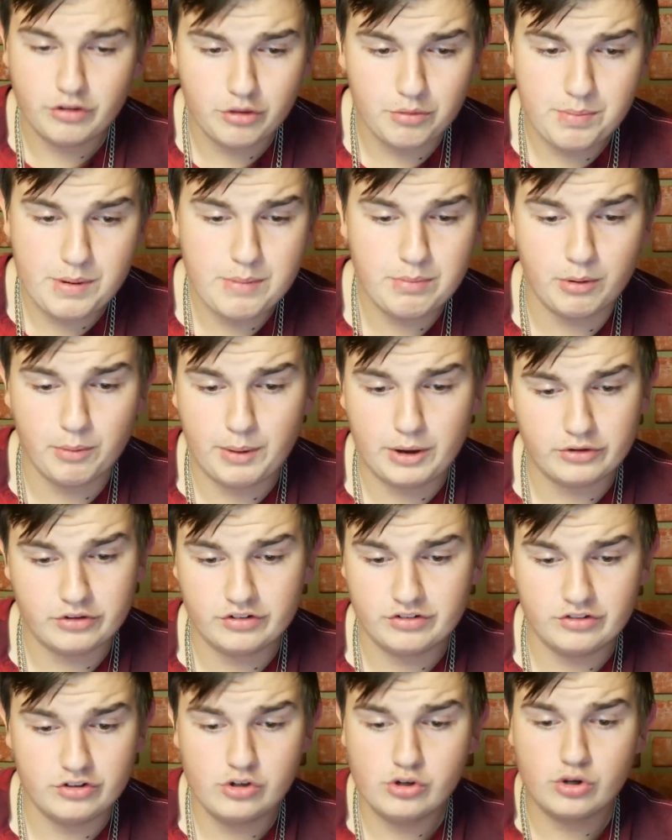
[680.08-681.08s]
other people about
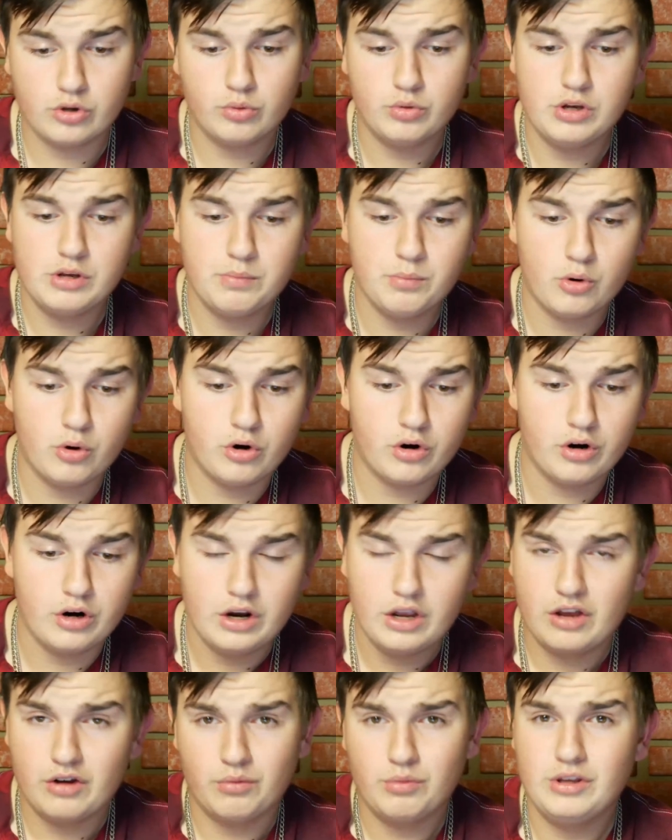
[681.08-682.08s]
this, and you can read
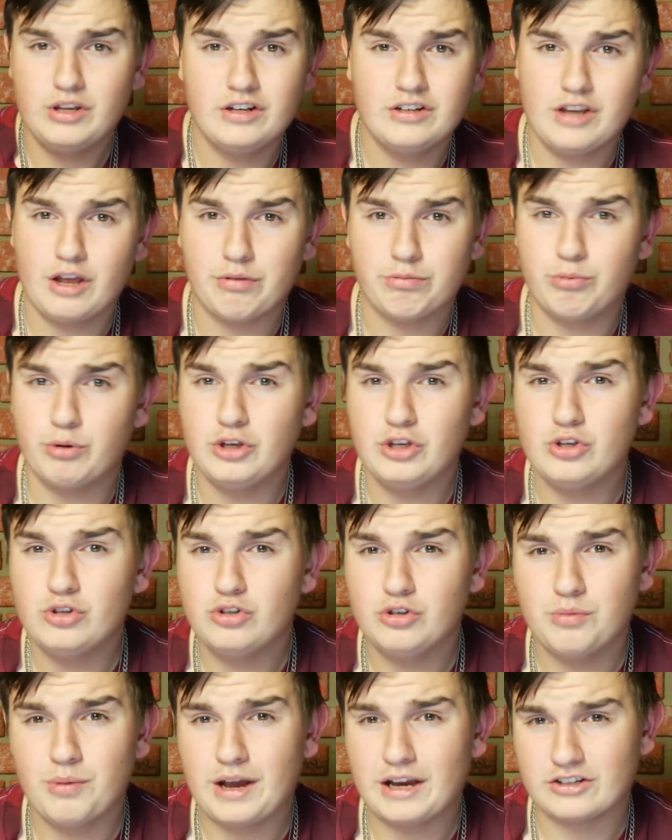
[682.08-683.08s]
in depth what
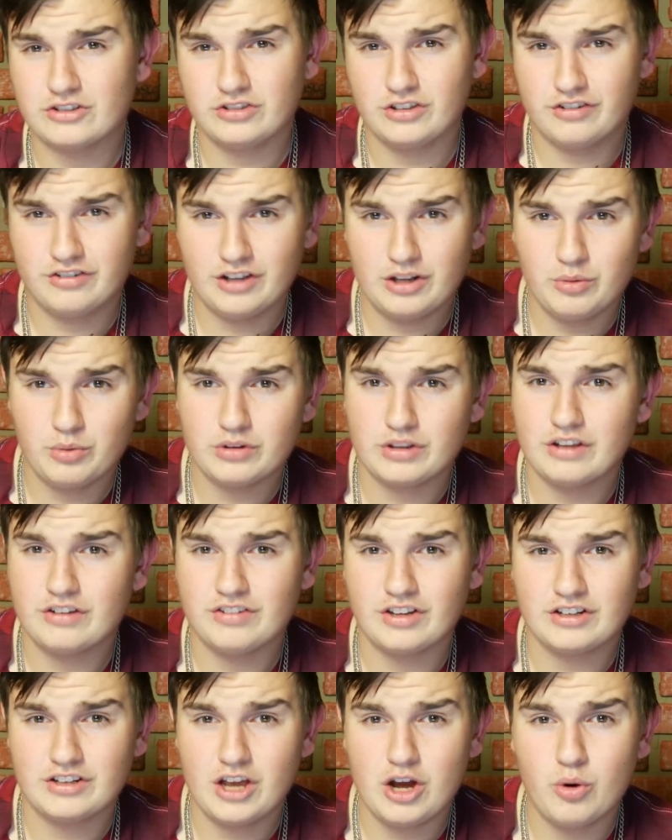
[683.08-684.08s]
YouTube actually said, what they
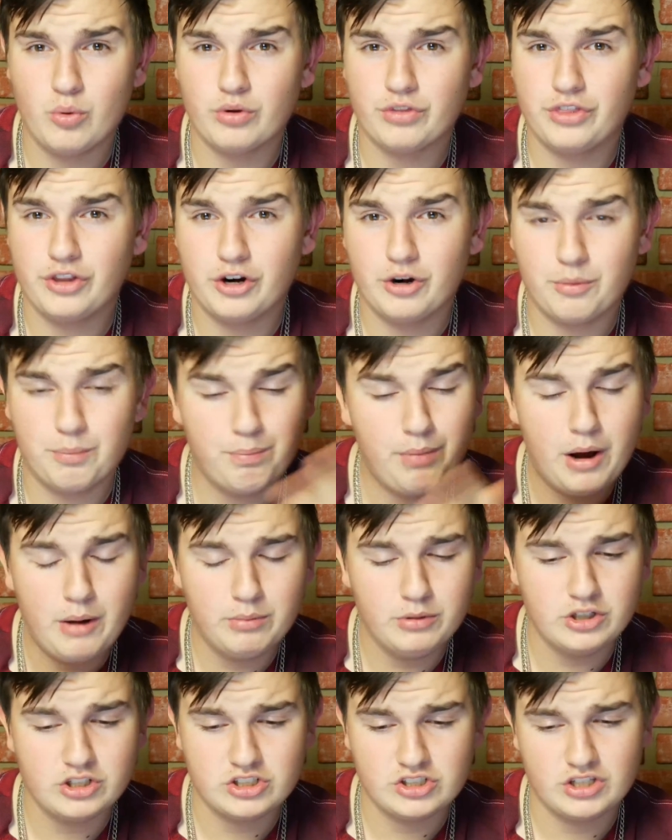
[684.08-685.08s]
sent out, what they're
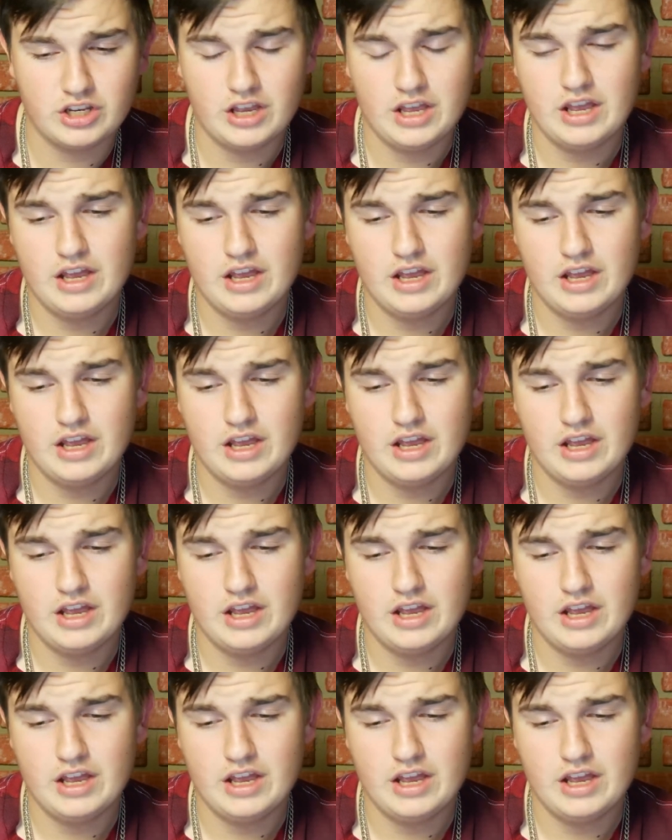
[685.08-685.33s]
published.